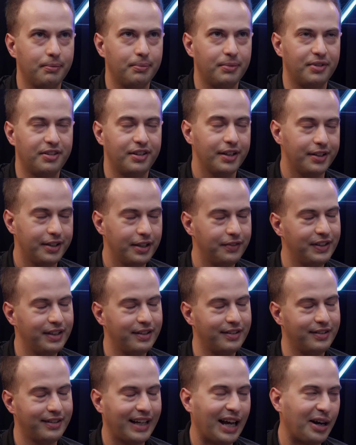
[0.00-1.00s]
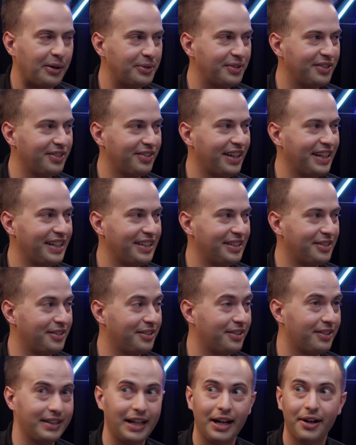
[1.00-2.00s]
CTV sounds like it's
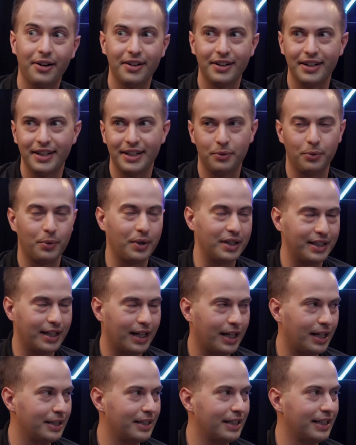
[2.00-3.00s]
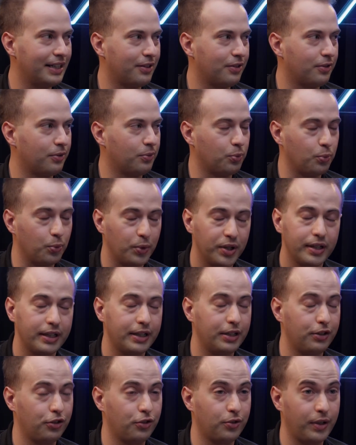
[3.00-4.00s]
scary and whatnot. It's really
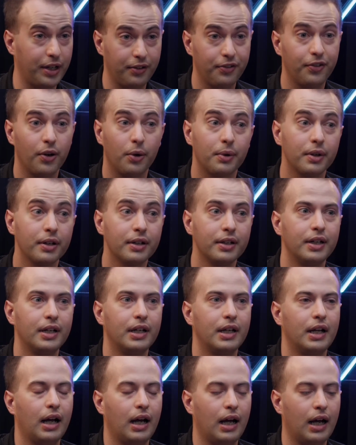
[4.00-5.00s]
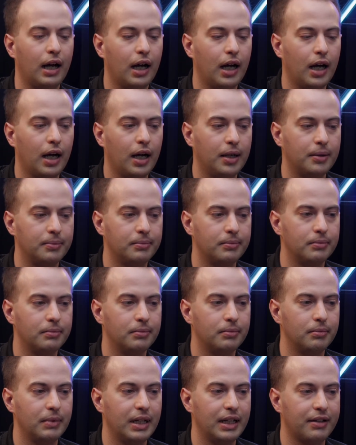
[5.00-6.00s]
straightforward.
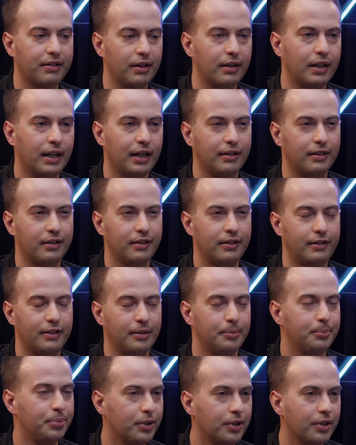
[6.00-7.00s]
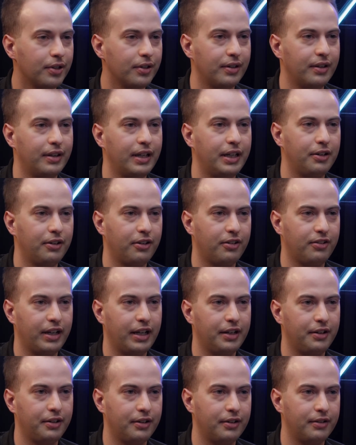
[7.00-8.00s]
It's a lot simpler than your
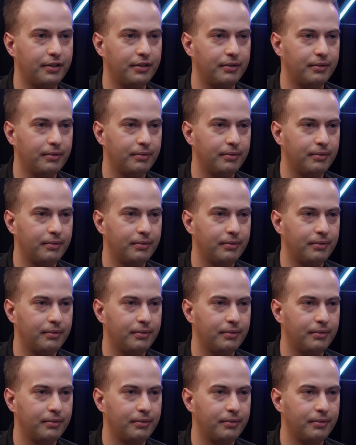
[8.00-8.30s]
standard,